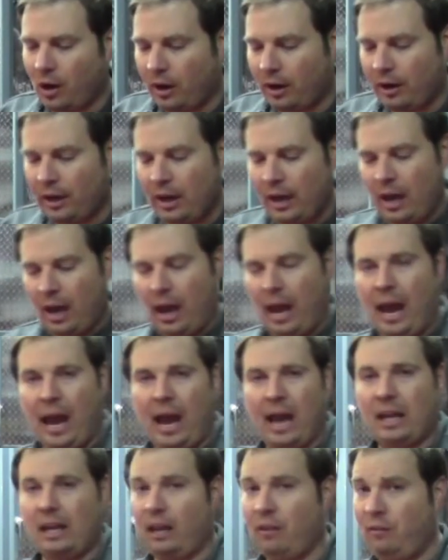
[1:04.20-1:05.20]
are.
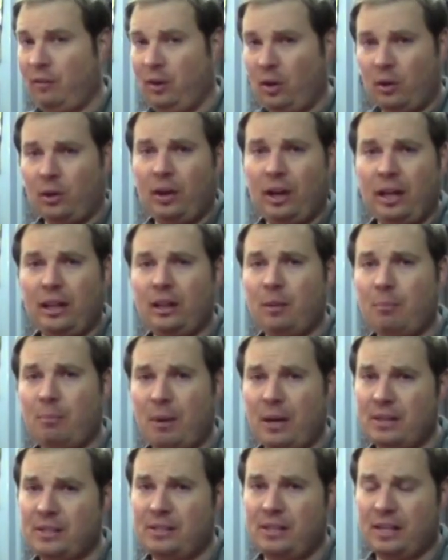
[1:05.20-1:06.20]
And if you're in the
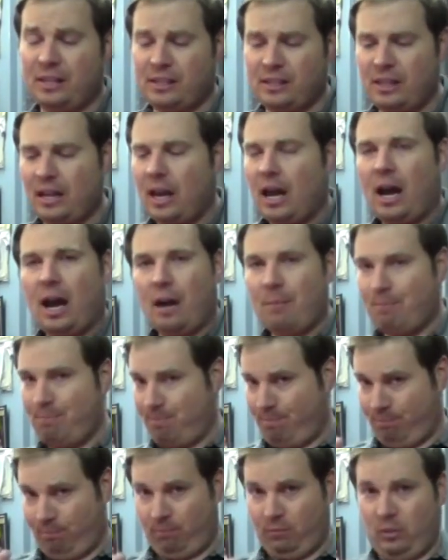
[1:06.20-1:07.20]
business,
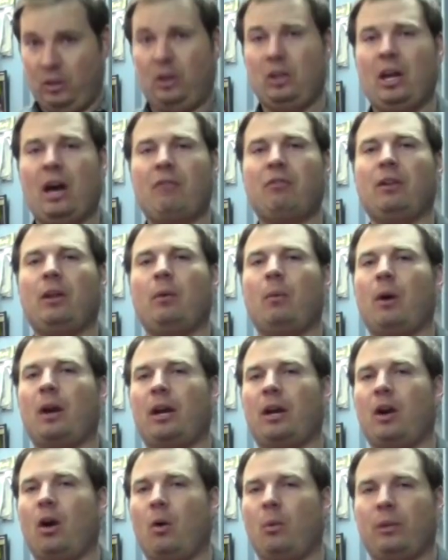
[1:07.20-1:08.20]
you definitely
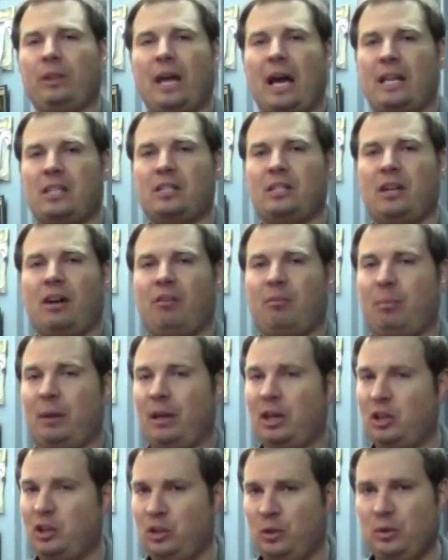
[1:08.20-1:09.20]
want to go with that stuff
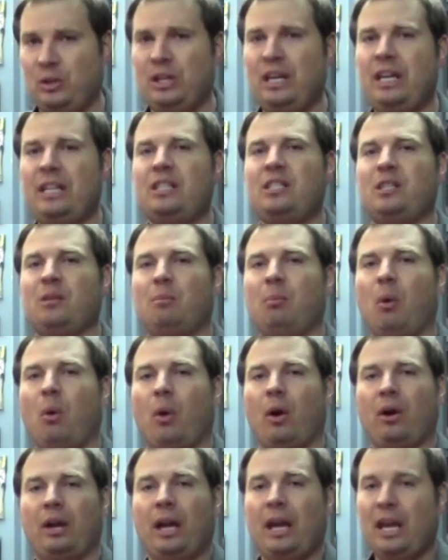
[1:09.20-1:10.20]
because you need
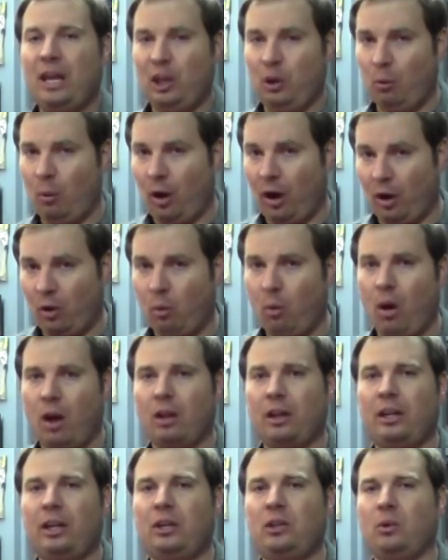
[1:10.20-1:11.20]
support. You want
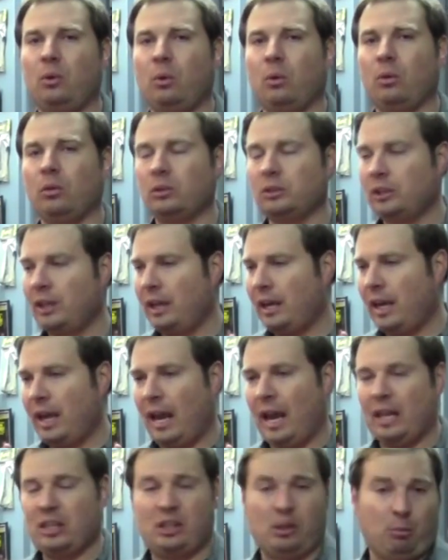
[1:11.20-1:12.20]
quality tools
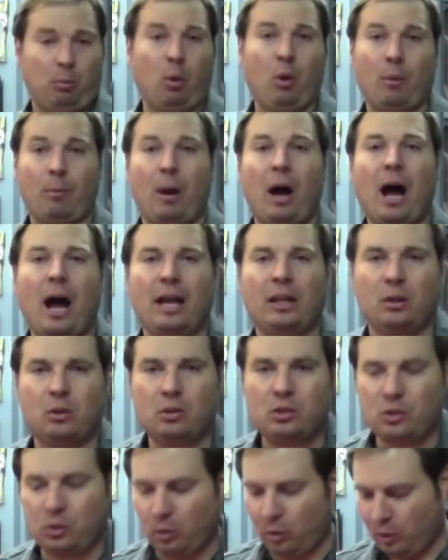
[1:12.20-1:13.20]
and support behind
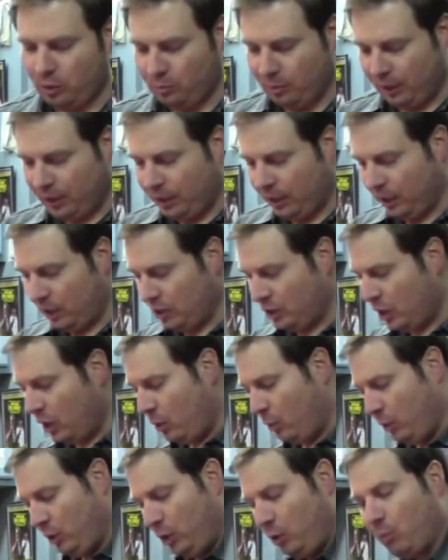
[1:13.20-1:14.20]
those tools, because
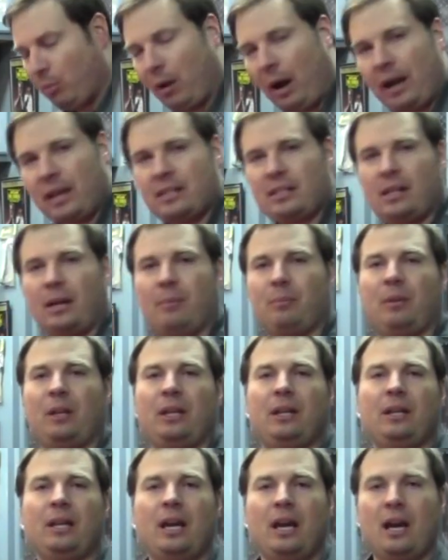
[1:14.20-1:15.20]
when you break
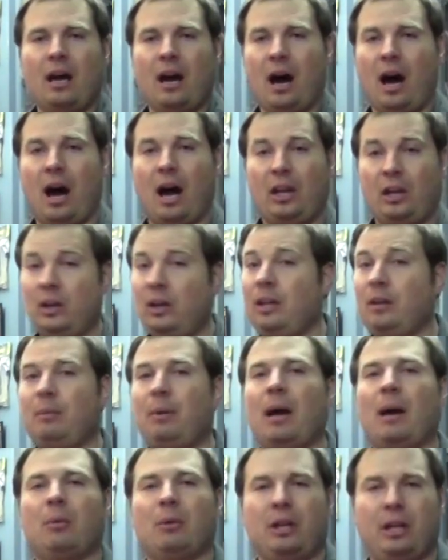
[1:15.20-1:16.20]
something, you need to
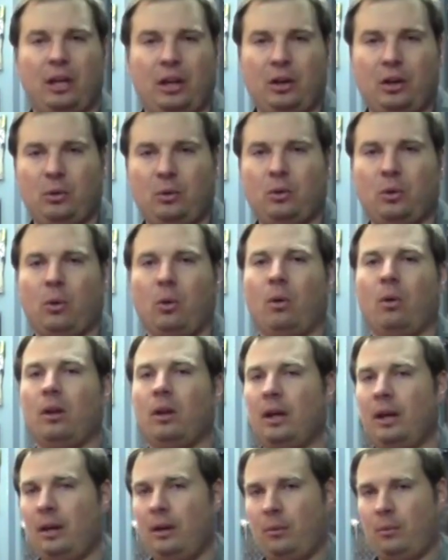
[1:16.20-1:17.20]
be able to get a new
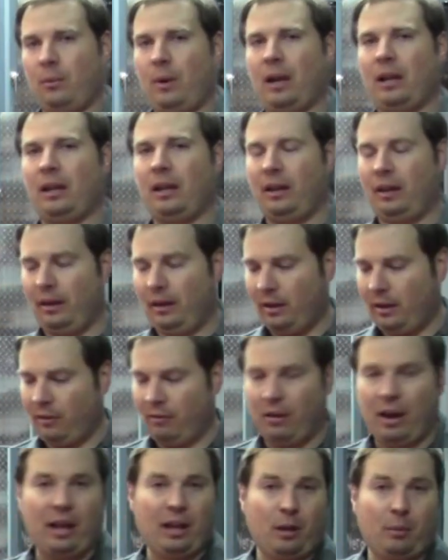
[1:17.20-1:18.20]
tool readily
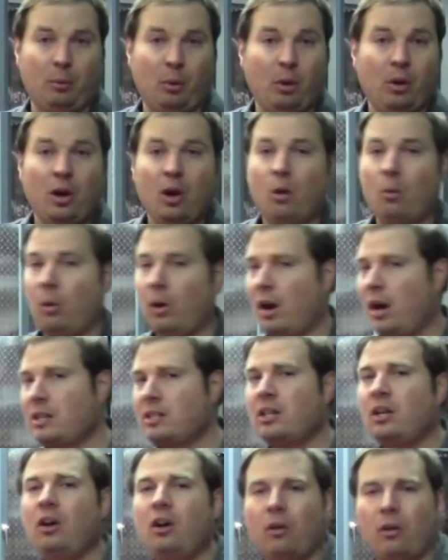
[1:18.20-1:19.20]
available. We're
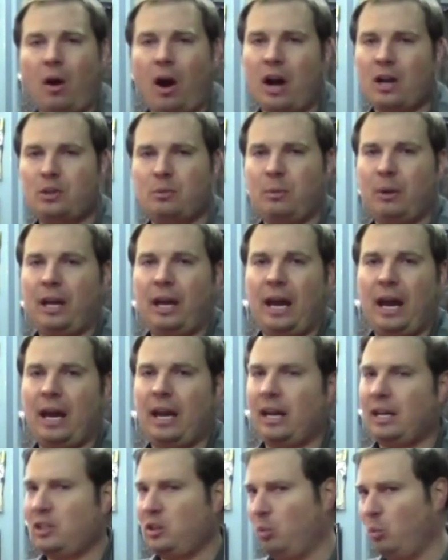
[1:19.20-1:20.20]
us garage
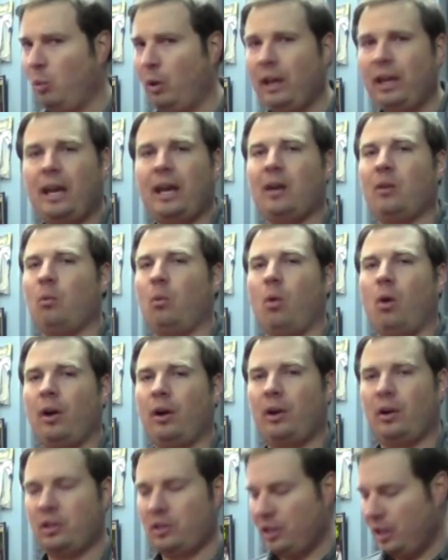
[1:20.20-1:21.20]
mechanics and weekend
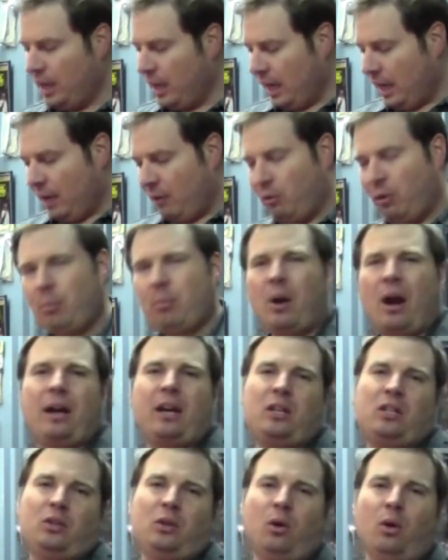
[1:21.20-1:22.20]
warriors. If we
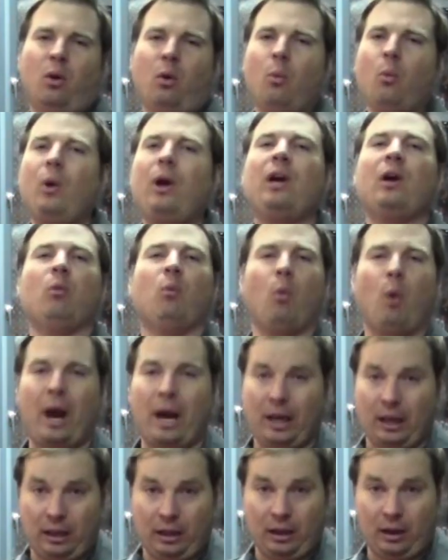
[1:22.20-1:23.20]
break a tool, we can
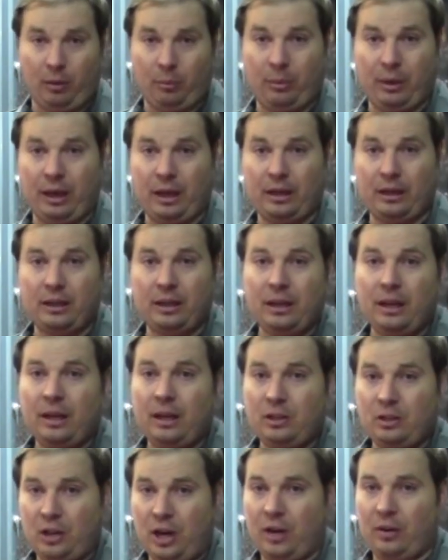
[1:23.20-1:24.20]
wait a little bit,
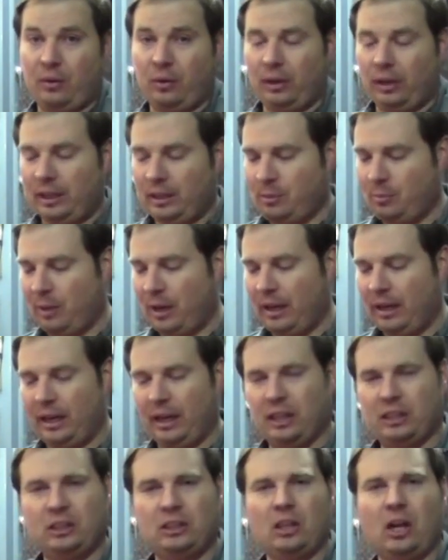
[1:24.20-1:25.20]
generally
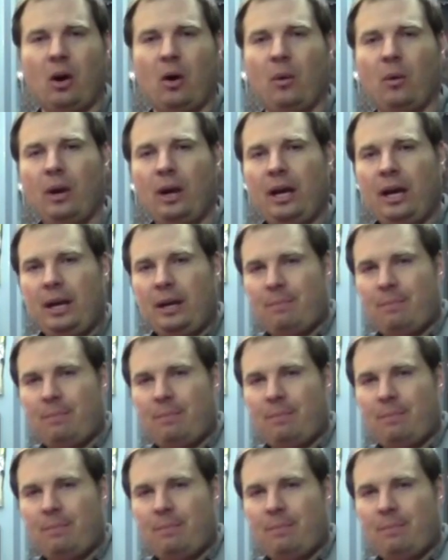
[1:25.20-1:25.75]
speaking. So